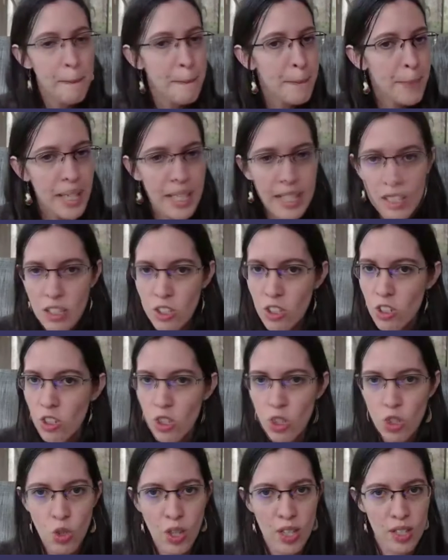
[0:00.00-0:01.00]
please
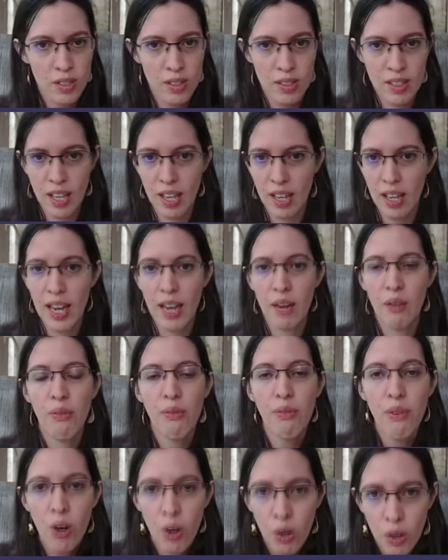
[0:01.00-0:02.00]
trust that and
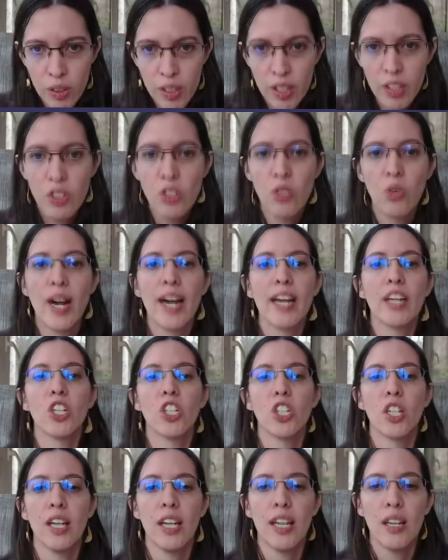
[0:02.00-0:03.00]
follow that direction